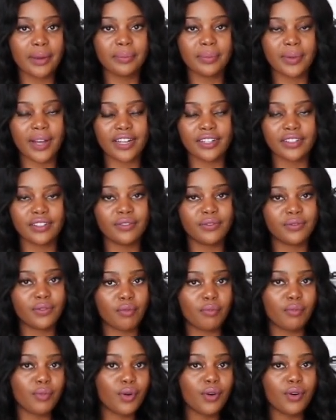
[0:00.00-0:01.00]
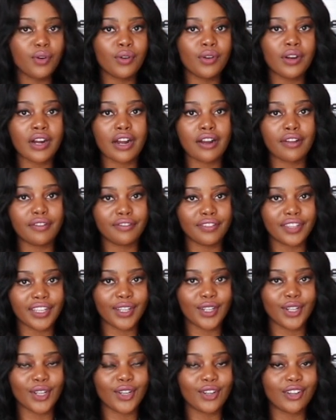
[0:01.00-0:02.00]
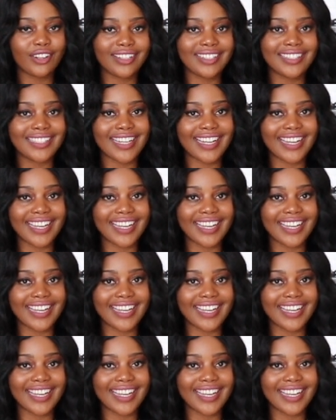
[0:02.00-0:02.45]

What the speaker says: button for more videos,